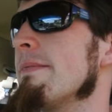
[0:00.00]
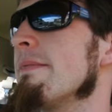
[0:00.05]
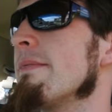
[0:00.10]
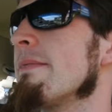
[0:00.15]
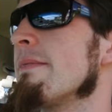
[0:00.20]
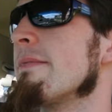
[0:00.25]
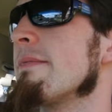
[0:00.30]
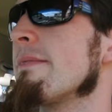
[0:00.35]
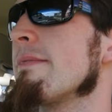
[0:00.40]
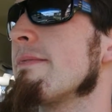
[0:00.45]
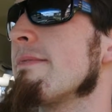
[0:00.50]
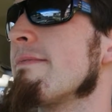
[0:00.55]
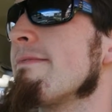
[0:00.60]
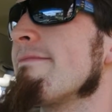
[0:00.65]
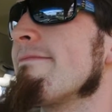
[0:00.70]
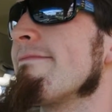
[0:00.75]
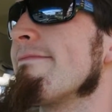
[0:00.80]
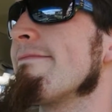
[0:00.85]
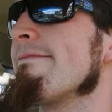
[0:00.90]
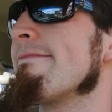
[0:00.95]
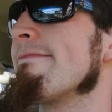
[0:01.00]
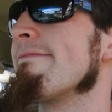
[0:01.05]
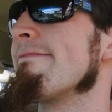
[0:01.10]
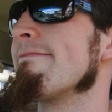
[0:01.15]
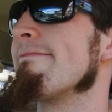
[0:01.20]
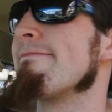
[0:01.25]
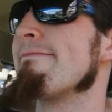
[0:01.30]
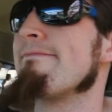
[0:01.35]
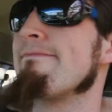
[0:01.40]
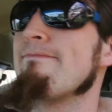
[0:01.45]

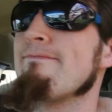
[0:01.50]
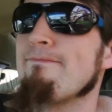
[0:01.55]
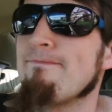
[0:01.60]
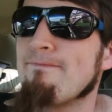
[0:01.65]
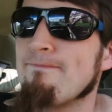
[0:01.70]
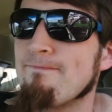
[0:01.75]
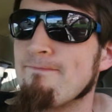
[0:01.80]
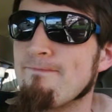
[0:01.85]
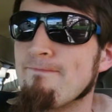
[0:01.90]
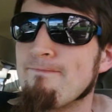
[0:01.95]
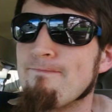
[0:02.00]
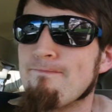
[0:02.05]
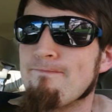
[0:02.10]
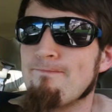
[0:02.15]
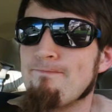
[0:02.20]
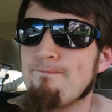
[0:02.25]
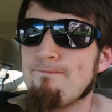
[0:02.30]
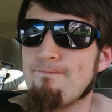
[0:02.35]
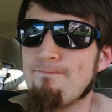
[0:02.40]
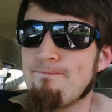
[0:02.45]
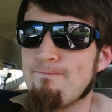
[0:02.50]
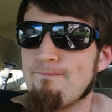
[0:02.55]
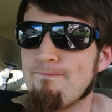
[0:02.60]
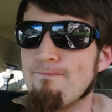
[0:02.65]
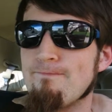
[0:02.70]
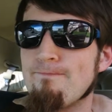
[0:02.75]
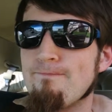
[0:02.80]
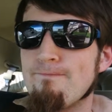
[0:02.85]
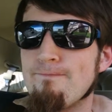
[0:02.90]
[no speech]